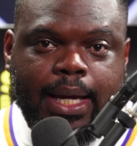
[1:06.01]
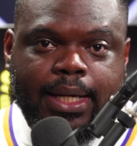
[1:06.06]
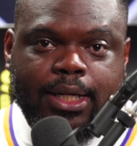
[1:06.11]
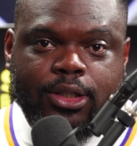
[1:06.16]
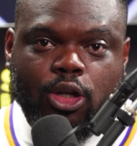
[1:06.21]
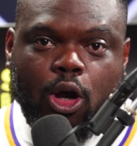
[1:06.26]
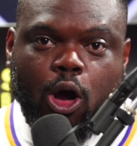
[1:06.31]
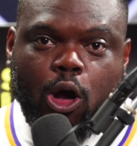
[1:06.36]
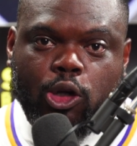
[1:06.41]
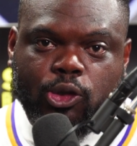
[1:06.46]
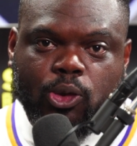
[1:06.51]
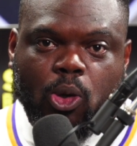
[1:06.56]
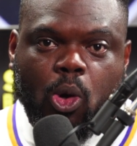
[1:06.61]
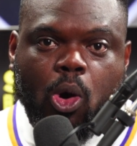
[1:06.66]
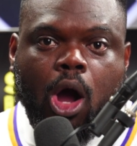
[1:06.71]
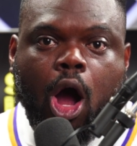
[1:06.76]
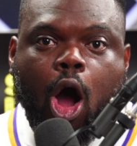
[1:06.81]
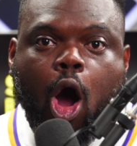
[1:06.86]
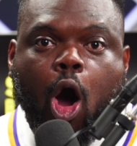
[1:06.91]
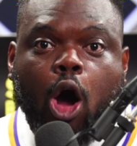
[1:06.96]
and it's also
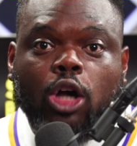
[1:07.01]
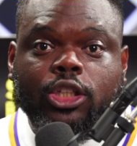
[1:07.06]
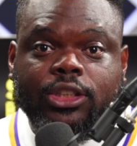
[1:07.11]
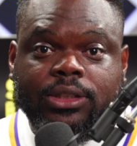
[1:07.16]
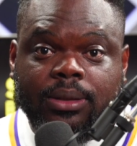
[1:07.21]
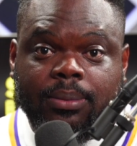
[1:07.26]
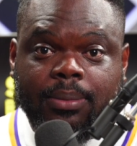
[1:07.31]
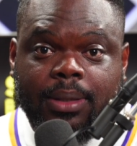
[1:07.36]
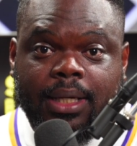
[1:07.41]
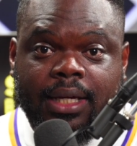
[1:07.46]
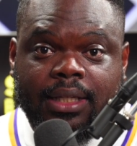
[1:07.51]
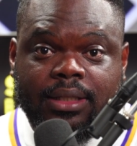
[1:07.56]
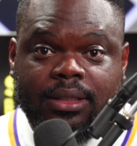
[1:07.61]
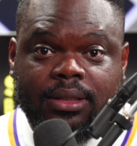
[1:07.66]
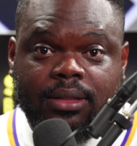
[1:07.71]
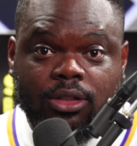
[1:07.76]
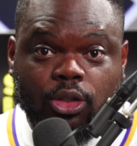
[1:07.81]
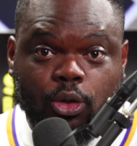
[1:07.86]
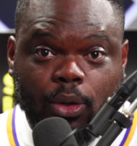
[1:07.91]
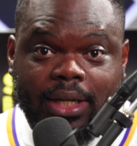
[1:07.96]
an awesome
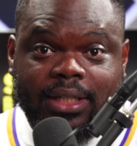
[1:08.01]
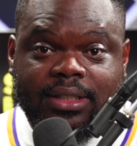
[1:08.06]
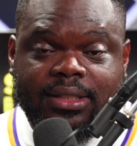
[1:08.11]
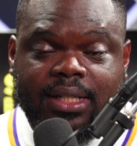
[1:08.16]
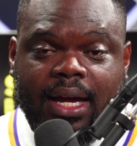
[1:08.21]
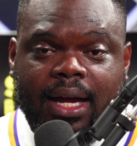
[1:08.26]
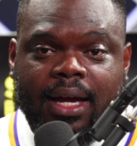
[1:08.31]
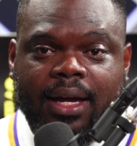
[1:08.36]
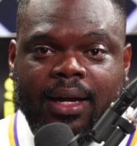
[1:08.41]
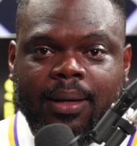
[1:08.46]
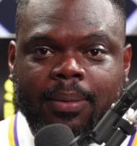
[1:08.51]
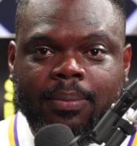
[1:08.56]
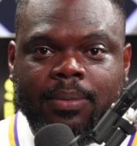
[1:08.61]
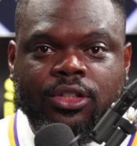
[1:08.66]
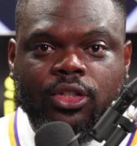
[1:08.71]
and great time